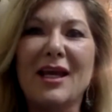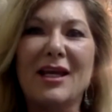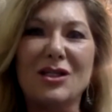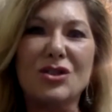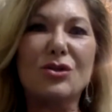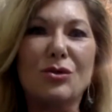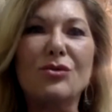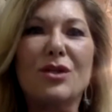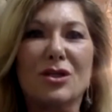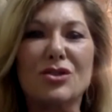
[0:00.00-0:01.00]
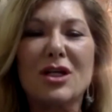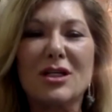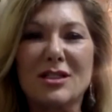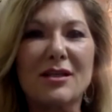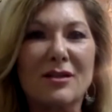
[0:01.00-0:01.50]
into who they're
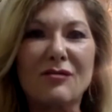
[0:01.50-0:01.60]
trusting their